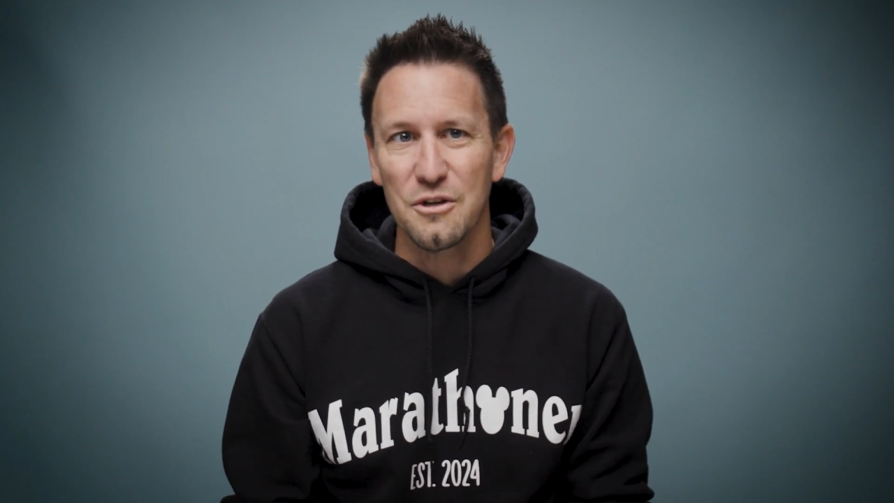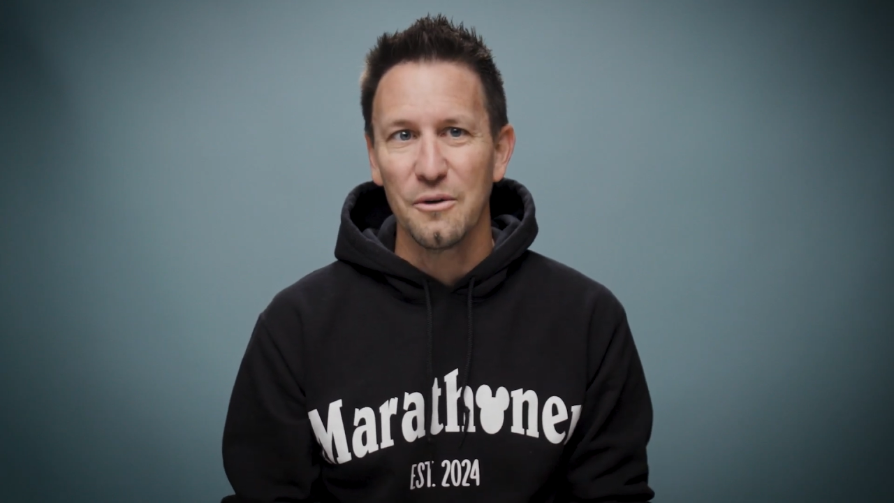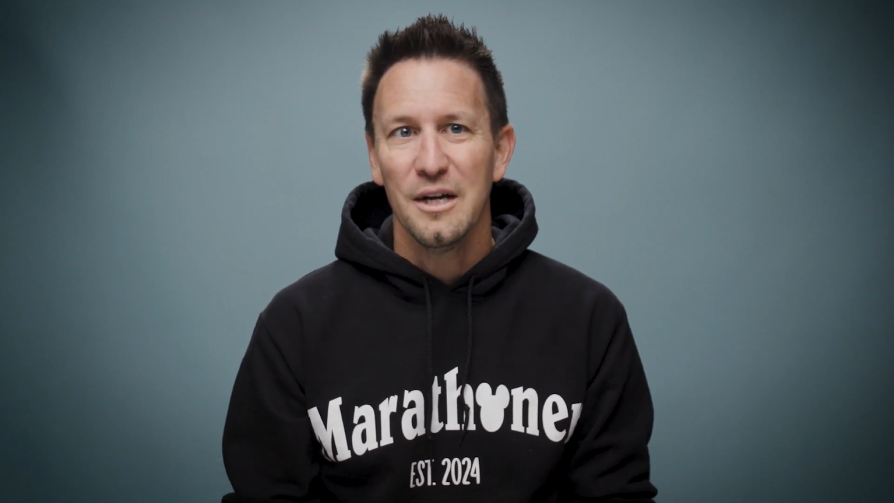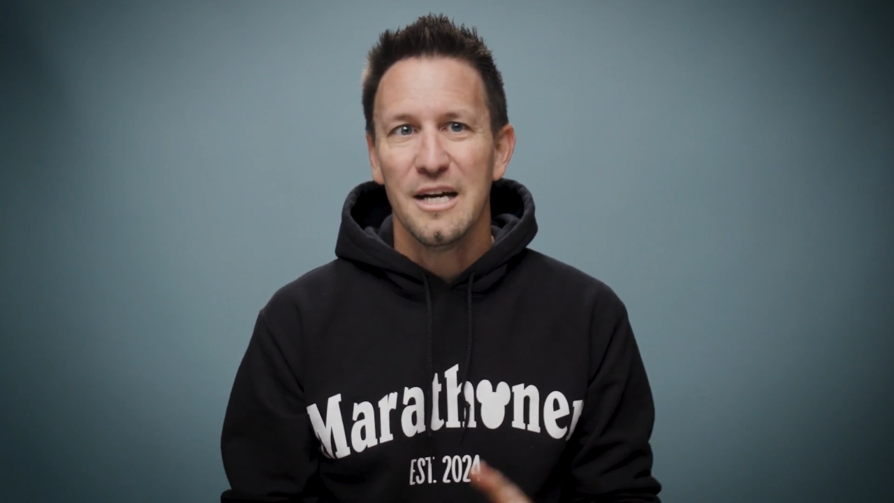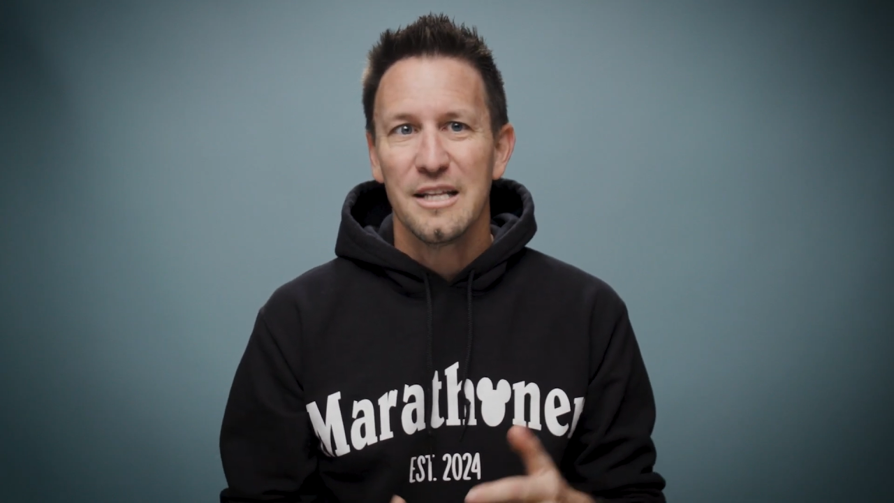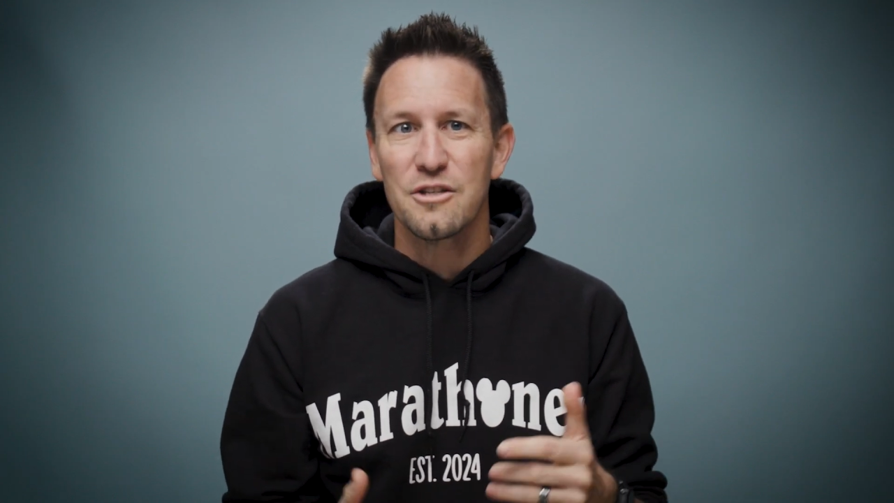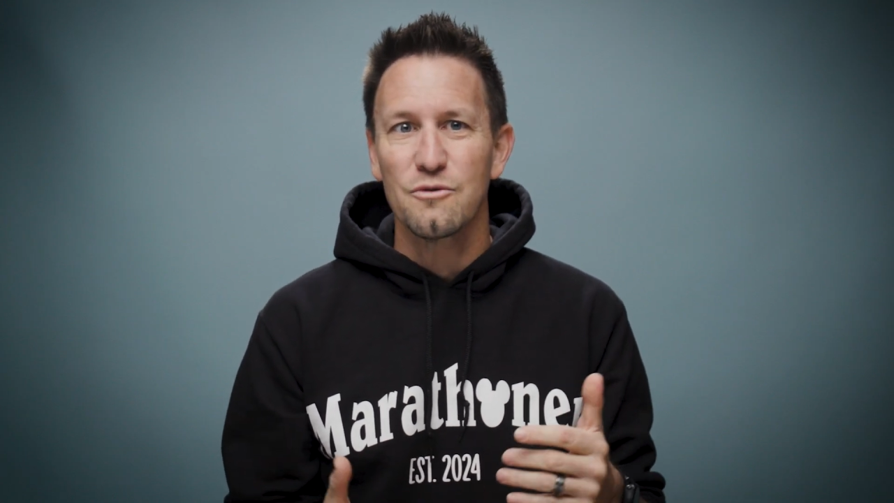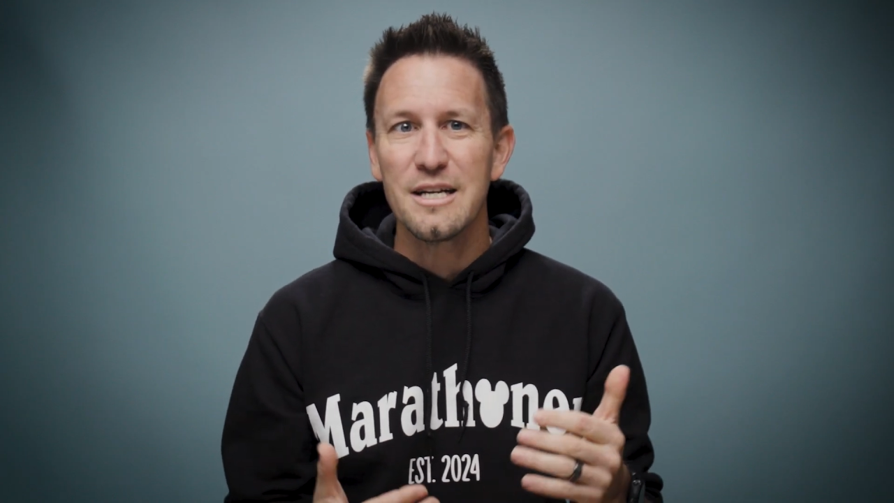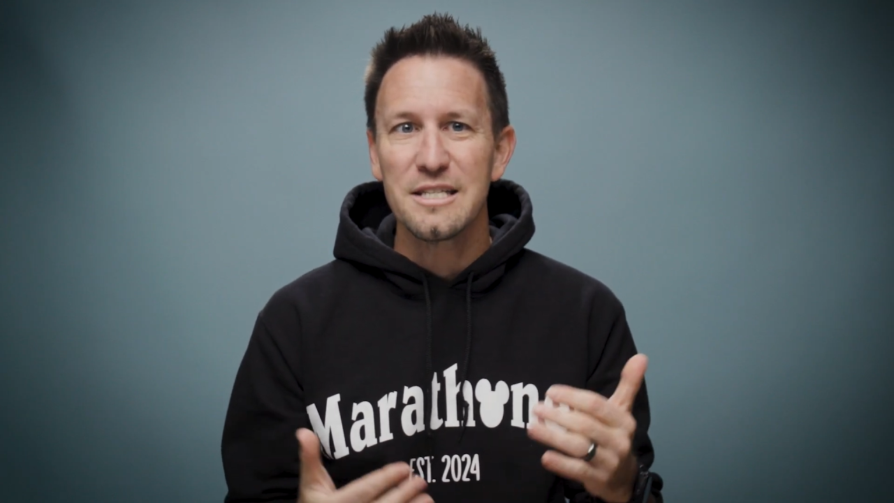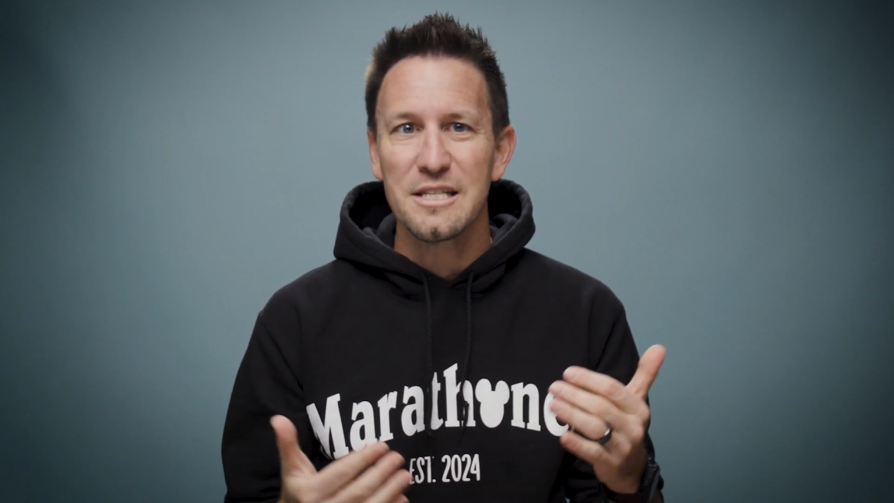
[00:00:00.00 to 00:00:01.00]
so
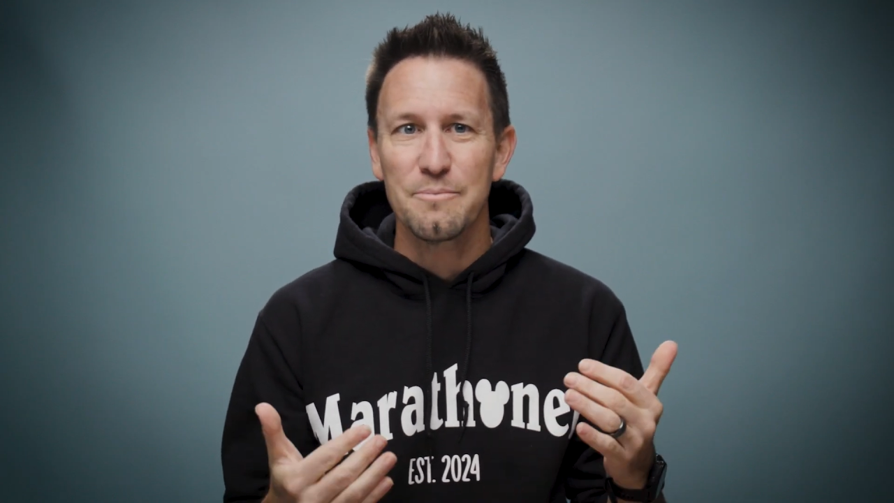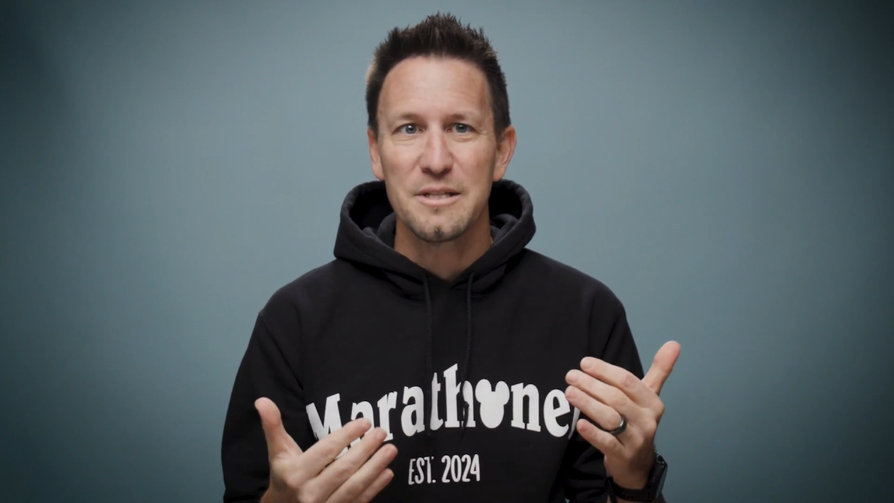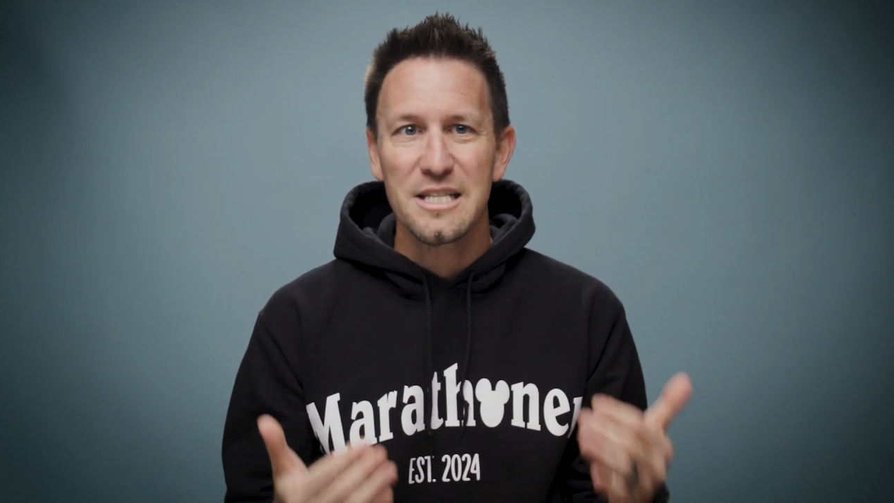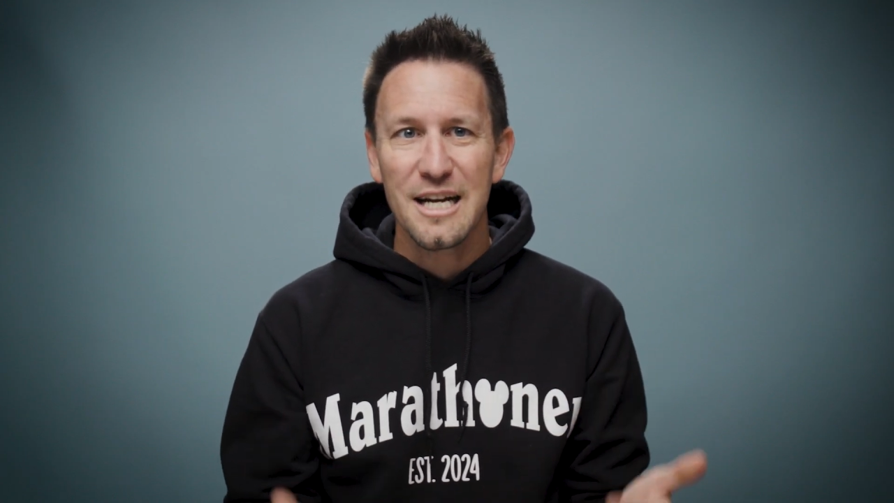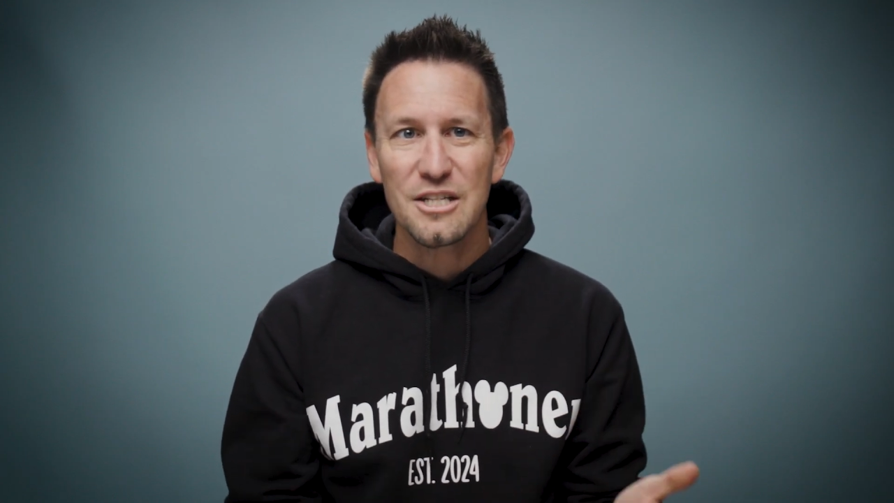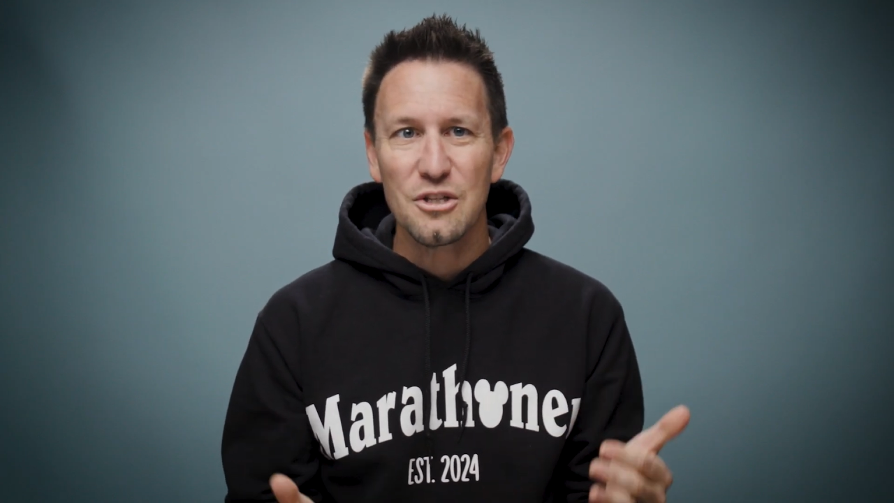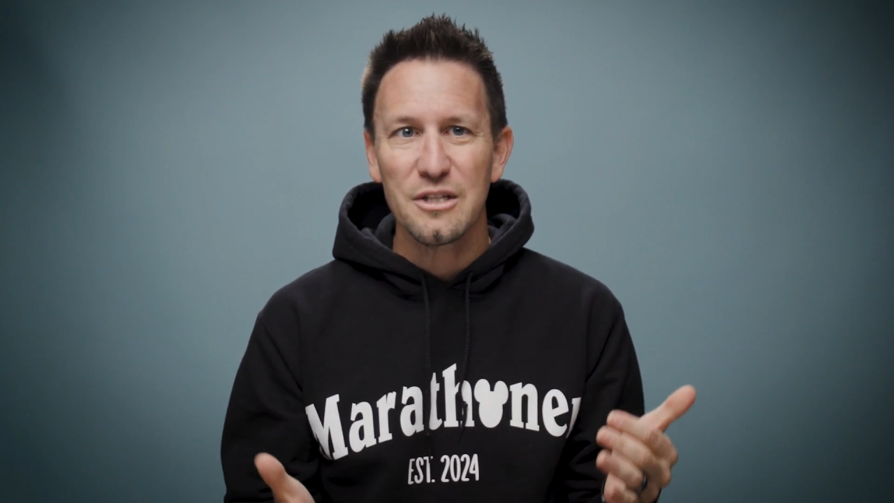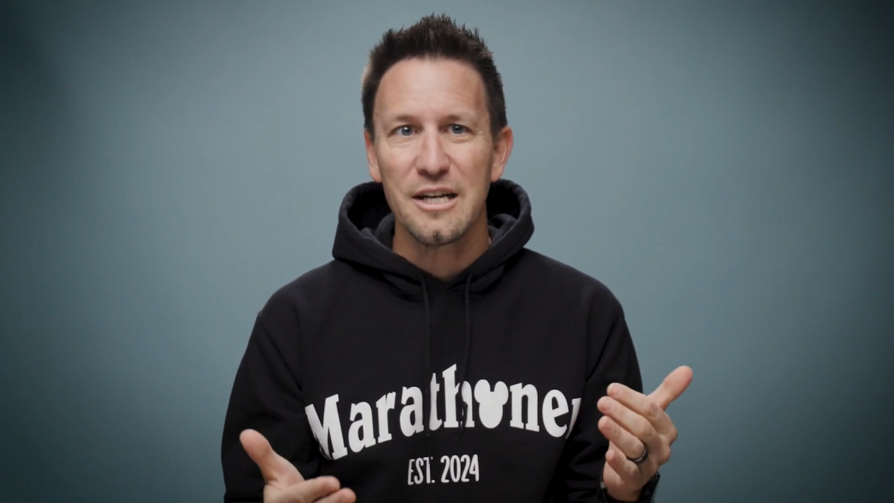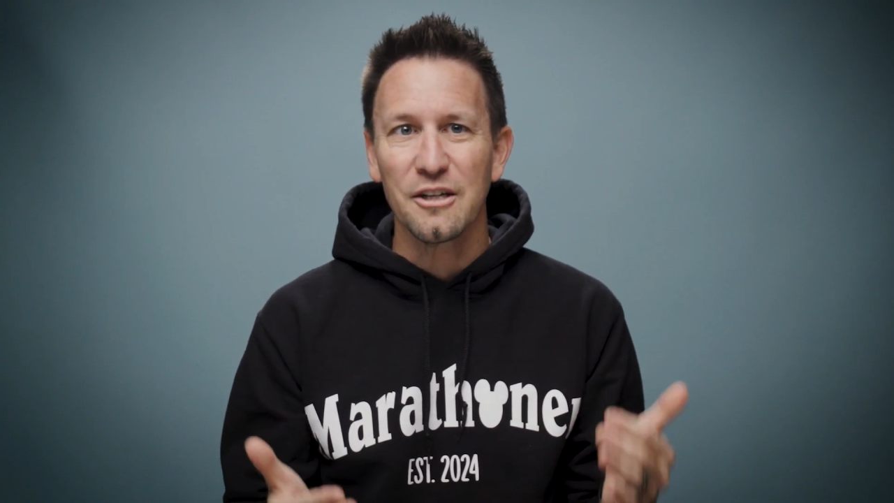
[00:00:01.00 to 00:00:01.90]
this race is potentially